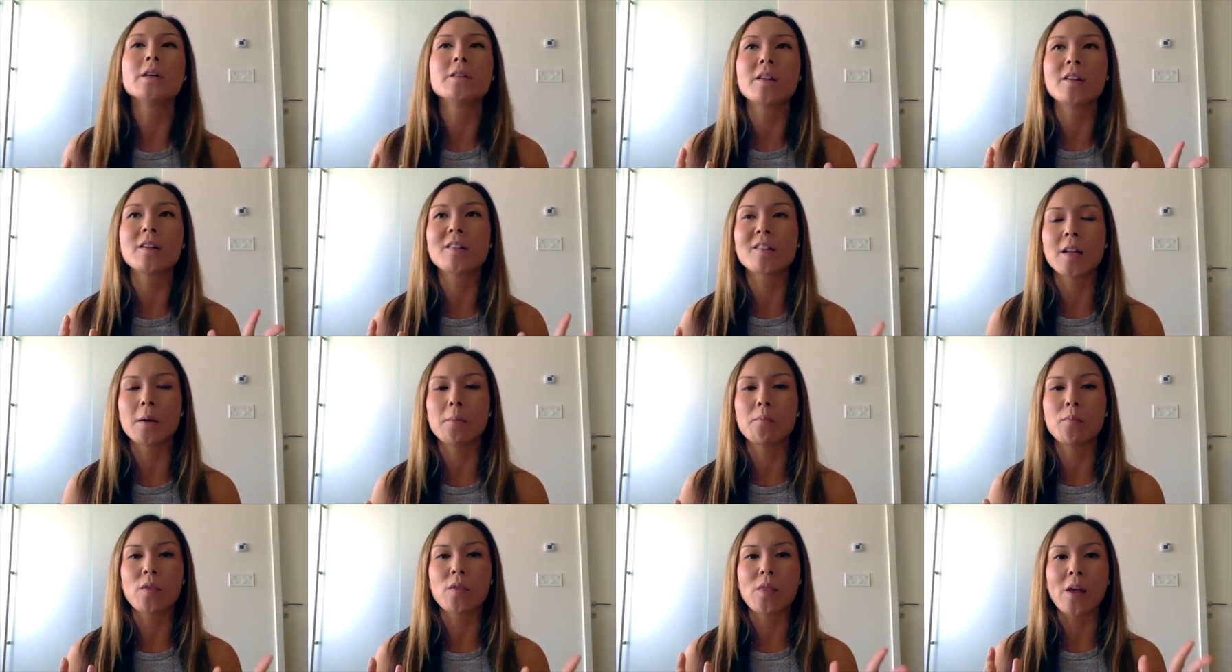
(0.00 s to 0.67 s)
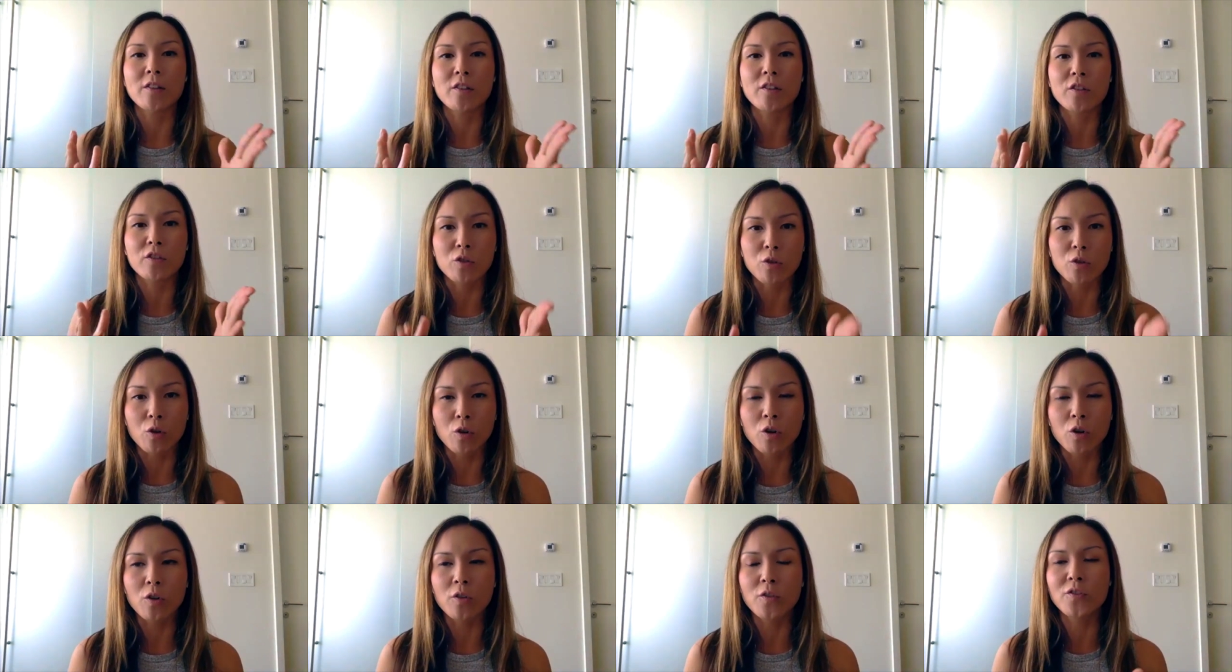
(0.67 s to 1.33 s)
something that
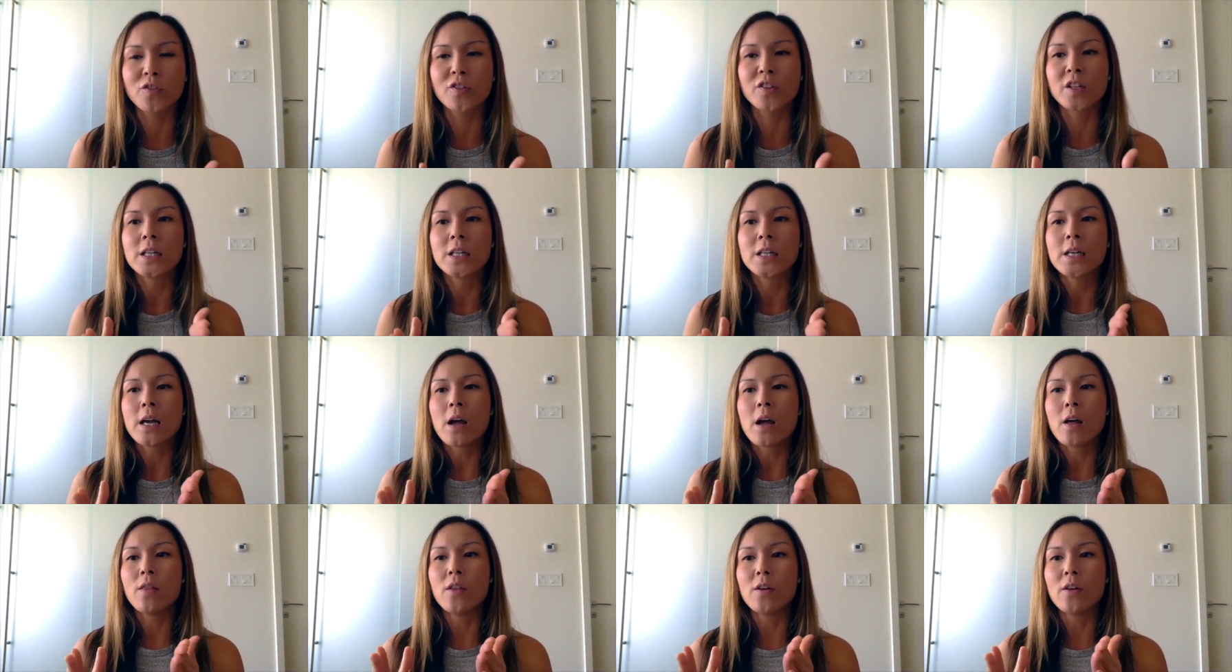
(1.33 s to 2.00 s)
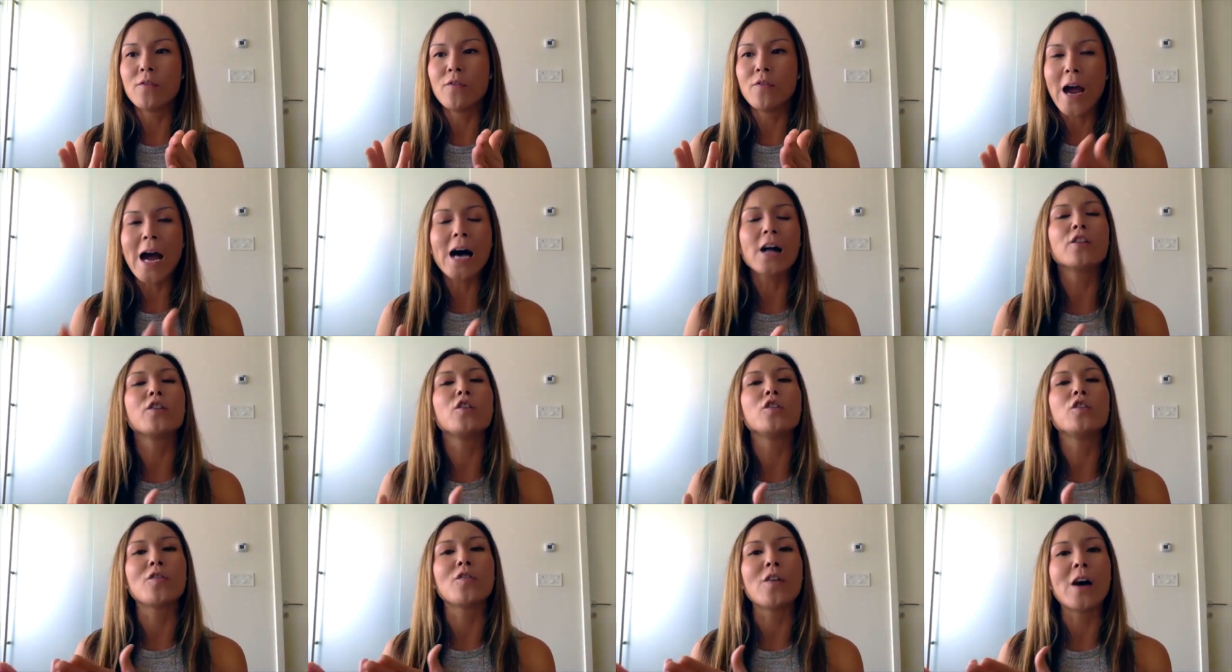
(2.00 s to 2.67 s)
serves the
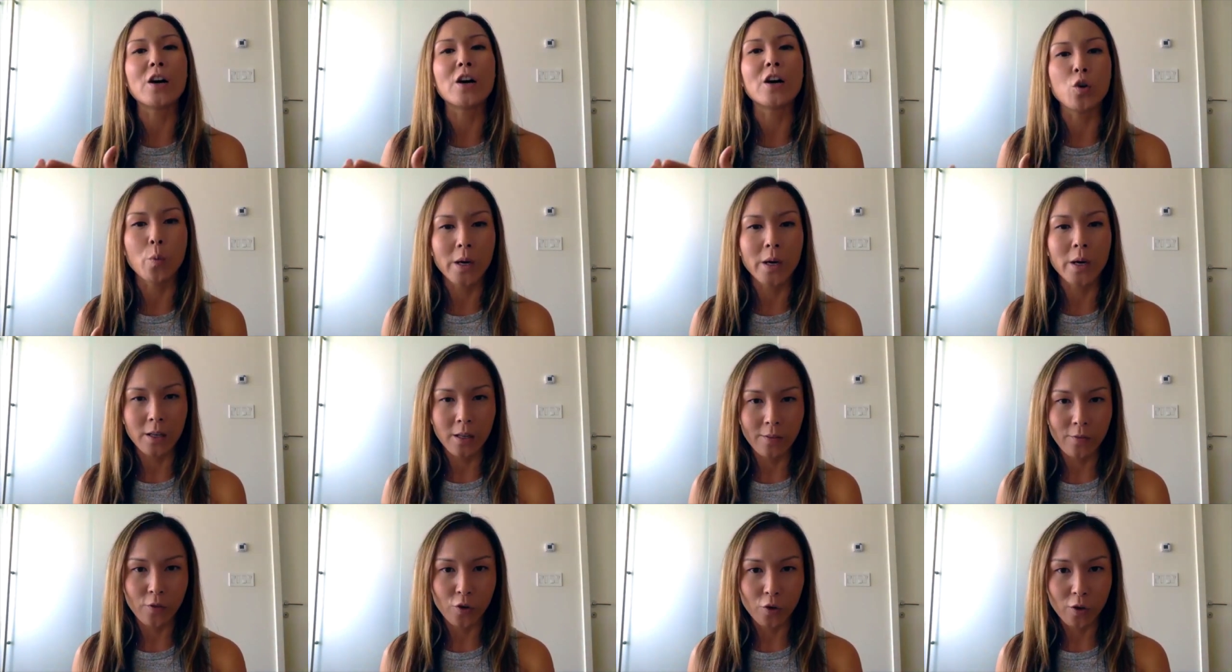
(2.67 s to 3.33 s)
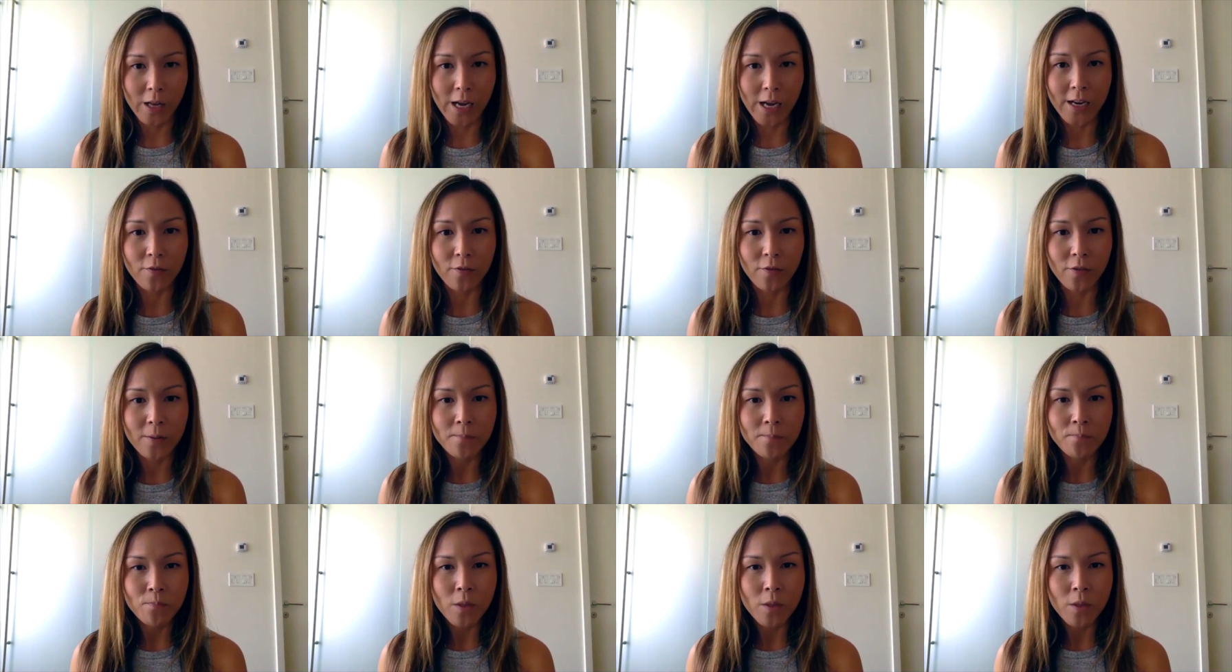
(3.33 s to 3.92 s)
values of how you want to live your life.